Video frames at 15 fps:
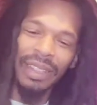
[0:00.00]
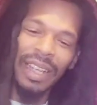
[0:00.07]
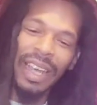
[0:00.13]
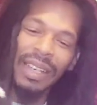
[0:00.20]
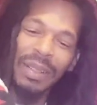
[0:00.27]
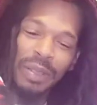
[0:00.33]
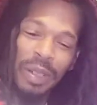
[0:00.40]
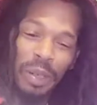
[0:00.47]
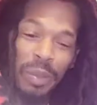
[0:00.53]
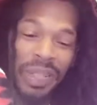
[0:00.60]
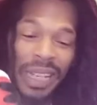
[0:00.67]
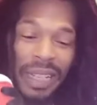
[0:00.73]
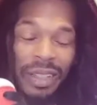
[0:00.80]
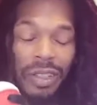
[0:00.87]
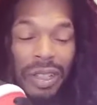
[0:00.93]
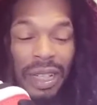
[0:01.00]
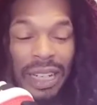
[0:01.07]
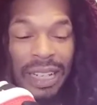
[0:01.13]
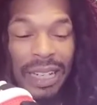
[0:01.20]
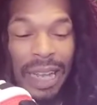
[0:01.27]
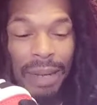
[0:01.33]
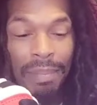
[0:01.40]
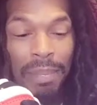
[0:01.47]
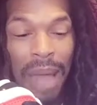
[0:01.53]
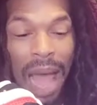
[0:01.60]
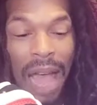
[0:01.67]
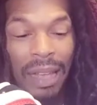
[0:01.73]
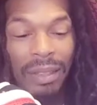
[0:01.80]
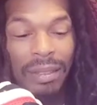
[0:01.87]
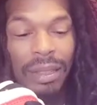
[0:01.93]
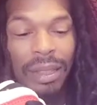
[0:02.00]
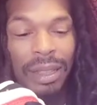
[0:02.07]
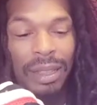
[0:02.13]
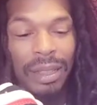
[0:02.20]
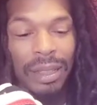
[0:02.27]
I don't know, but that genie in that box.